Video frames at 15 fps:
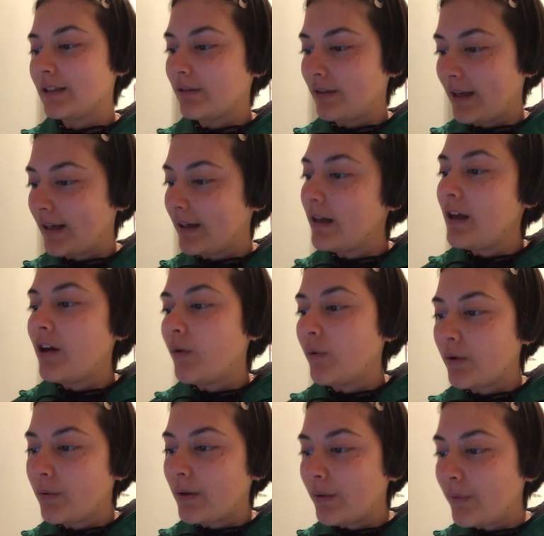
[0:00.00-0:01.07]
like, what
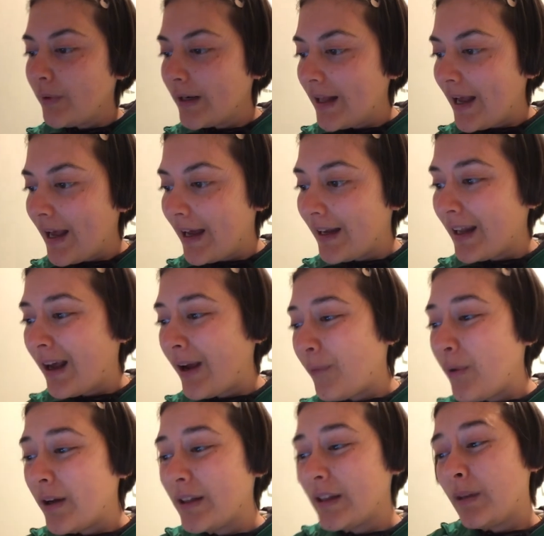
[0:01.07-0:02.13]
do I want to add? I
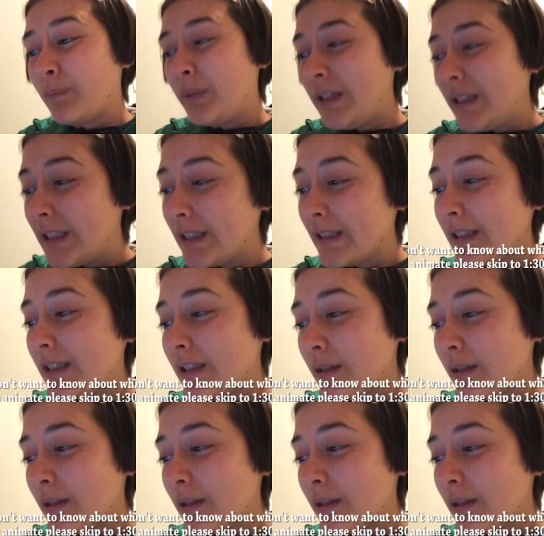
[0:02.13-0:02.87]
want the peaches to